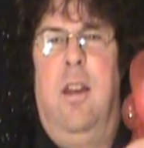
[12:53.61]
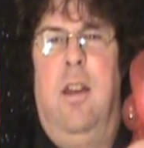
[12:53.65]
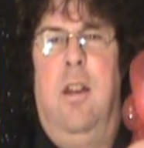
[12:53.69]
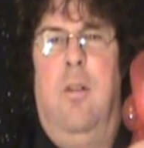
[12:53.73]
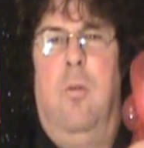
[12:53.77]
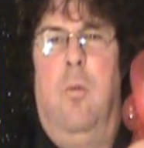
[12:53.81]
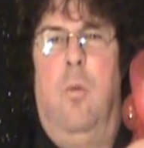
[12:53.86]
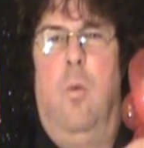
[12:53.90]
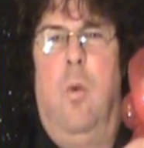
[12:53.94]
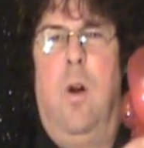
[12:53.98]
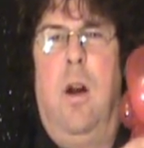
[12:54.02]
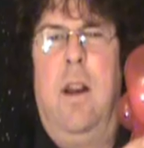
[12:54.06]

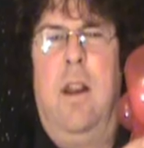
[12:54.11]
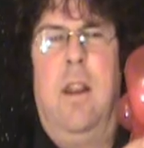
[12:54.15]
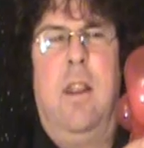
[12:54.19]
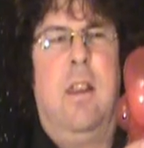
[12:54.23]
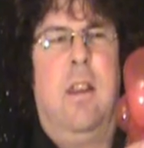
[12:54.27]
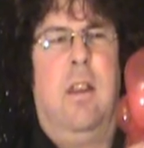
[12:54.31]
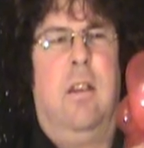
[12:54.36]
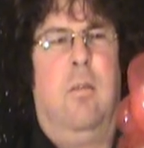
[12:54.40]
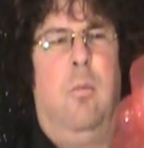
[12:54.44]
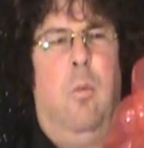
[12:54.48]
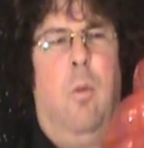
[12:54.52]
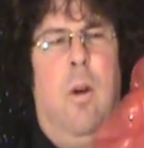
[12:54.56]
One of
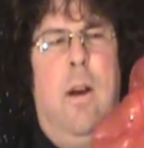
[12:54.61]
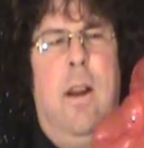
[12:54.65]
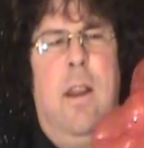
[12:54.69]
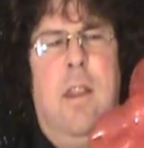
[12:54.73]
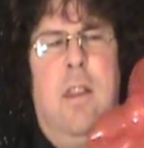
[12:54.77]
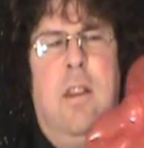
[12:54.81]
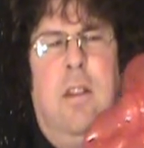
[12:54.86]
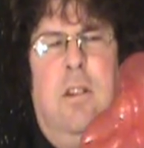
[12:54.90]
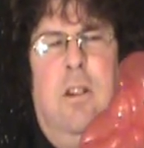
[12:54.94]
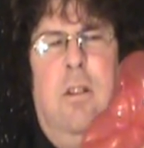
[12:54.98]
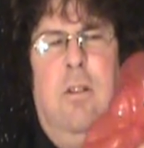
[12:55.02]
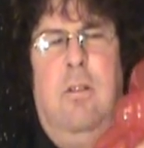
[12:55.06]

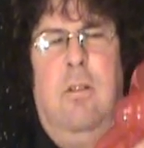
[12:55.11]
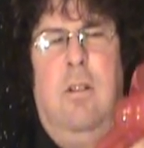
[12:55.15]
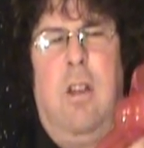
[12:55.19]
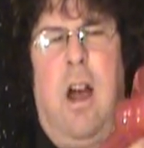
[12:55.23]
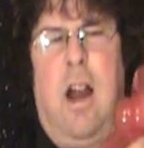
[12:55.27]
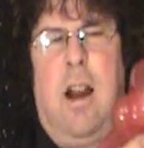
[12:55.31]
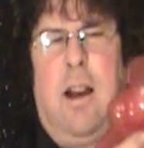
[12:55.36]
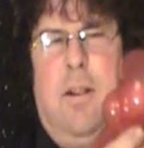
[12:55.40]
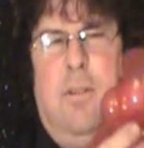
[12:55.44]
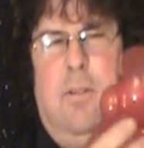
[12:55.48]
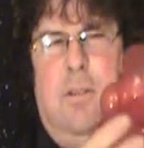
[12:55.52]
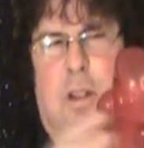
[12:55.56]
the two
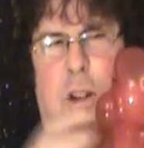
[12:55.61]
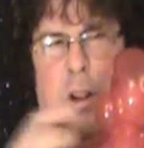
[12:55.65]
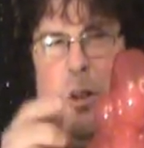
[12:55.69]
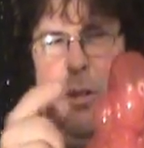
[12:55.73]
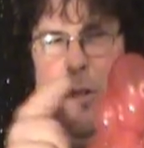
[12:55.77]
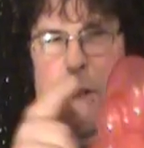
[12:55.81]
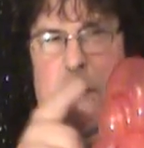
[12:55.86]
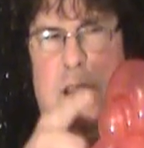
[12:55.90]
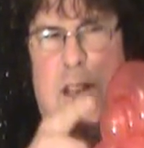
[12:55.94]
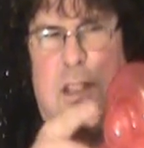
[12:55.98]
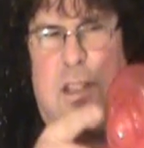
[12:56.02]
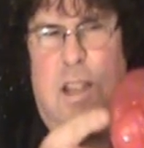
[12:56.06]
lock of 2
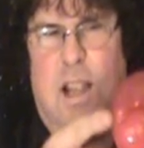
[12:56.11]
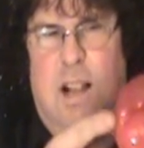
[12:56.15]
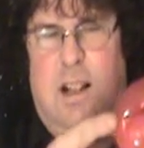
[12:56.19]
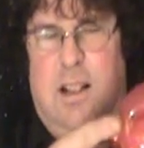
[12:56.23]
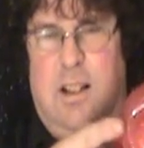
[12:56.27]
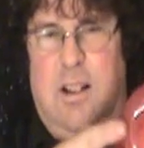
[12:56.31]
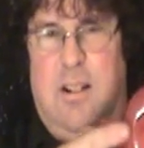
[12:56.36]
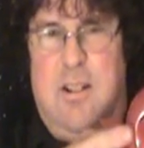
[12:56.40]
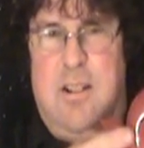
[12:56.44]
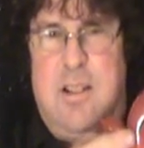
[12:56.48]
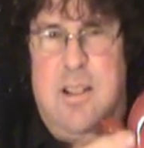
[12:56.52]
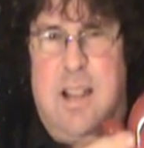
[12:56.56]
is stuck
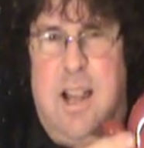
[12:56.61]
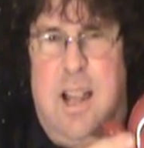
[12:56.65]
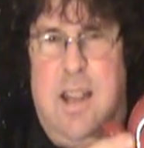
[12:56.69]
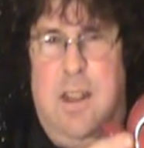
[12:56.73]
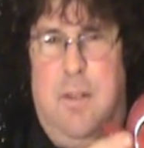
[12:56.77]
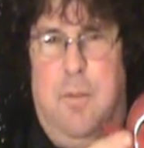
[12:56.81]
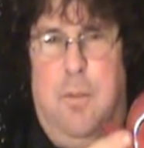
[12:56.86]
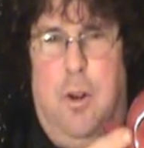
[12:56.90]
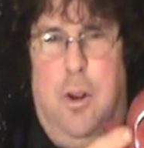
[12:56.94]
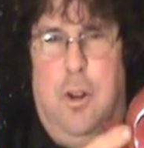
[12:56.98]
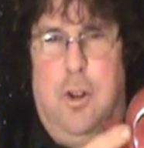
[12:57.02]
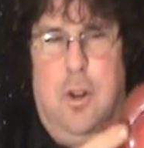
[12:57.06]
there inside the
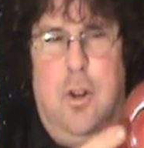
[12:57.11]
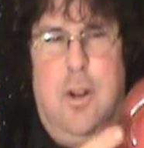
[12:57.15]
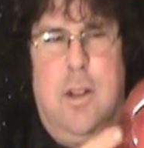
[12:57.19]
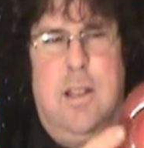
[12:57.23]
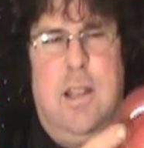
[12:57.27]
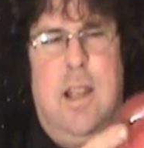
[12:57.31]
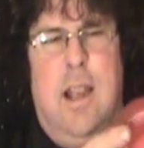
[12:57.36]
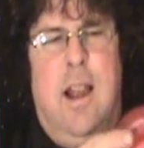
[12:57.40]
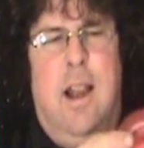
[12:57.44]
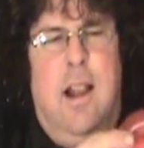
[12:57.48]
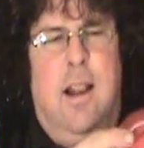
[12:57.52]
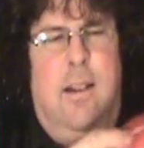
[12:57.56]
fold twist.
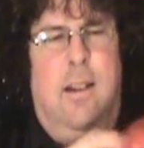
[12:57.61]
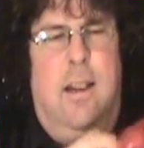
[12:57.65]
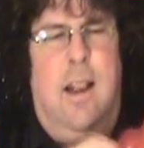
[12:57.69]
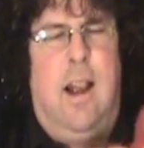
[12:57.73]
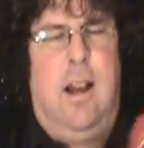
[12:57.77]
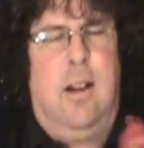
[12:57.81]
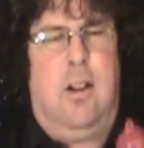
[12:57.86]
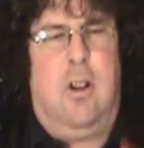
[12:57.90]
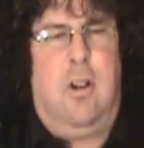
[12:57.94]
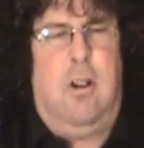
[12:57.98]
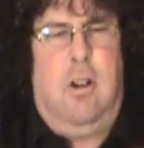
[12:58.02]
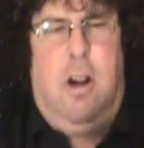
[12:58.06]
Now I
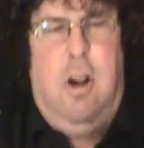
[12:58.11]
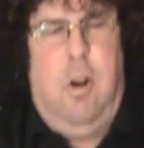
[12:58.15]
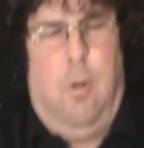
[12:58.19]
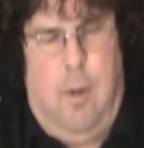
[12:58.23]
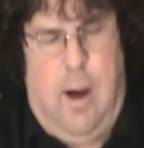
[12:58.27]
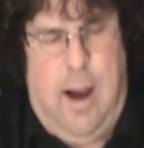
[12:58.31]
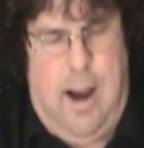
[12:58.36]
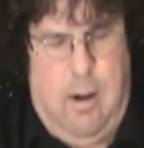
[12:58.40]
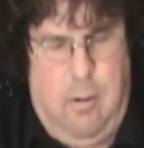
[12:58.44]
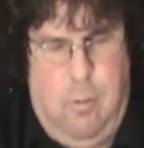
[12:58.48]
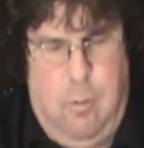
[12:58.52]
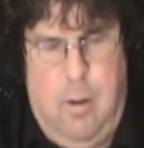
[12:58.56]
turn it
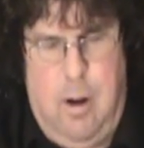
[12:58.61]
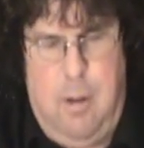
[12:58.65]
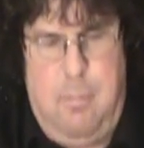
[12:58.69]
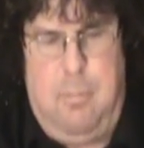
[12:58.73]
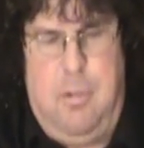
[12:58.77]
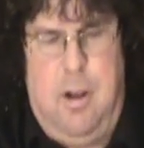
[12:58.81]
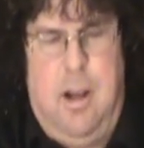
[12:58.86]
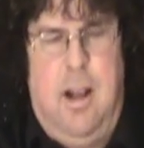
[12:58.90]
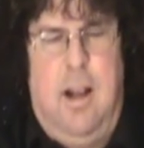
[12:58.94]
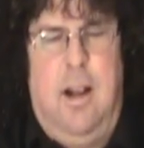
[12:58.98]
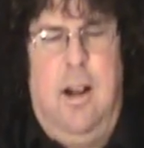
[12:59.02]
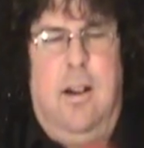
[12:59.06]
around,
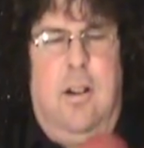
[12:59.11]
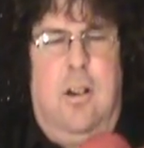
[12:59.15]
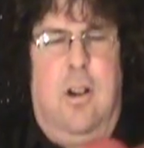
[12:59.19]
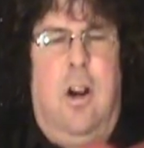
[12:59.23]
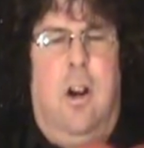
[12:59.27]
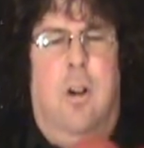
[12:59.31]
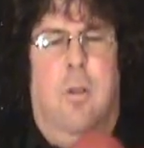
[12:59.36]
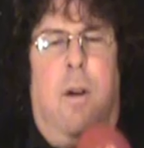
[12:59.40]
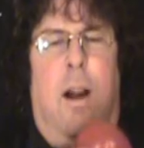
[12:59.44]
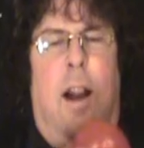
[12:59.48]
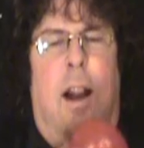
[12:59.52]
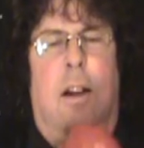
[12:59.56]

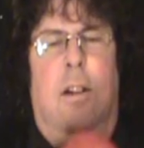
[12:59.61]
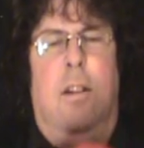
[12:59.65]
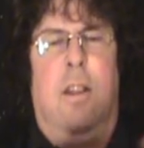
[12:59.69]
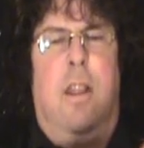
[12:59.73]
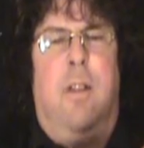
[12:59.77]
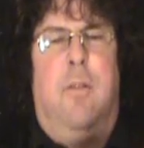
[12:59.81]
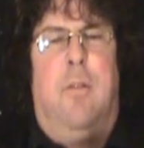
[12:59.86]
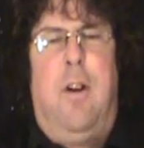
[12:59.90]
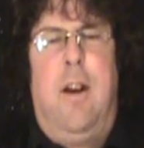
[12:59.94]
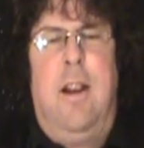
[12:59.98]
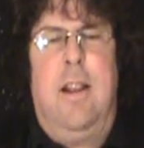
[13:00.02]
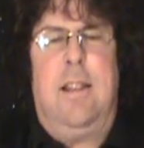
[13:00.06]
turn around and do the
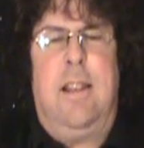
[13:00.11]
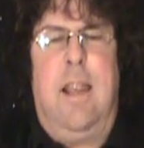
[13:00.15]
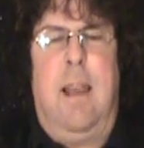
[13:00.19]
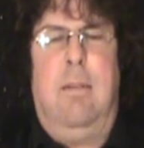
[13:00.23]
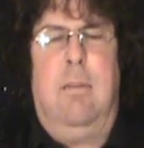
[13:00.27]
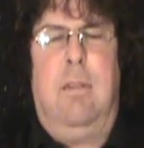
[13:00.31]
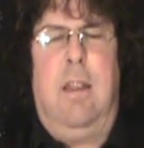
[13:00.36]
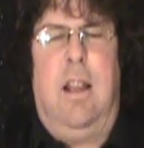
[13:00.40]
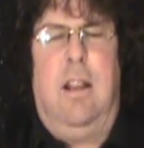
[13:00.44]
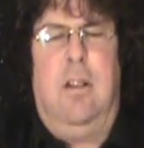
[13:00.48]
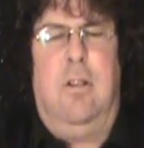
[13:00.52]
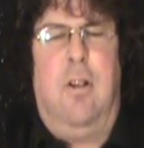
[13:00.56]
very same
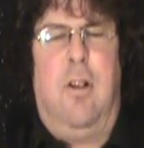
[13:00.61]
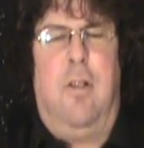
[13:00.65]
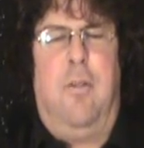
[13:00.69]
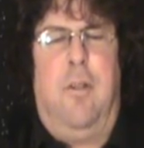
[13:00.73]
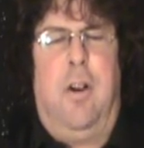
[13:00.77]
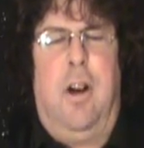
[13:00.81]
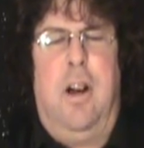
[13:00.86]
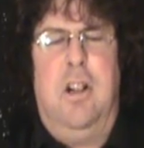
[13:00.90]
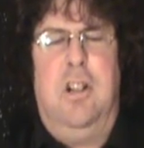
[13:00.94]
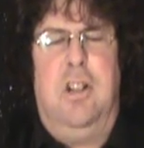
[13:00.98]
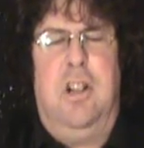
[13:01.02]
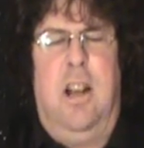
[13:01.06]
thing. Do it
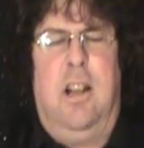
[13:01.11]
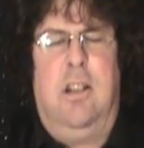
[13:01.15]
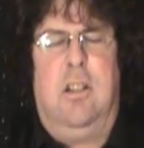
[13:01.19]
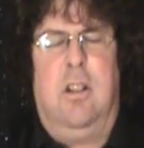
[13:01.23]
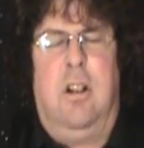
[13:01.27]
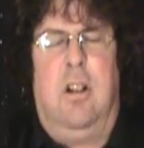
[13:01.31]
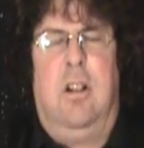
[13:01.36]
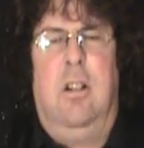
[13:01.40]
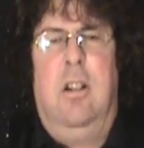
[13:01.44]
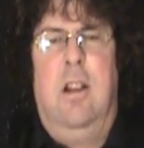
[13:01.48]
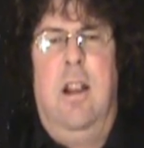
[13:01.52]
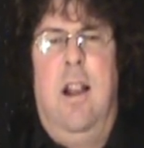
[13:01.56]
very
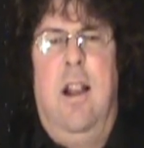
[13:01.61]
gentle.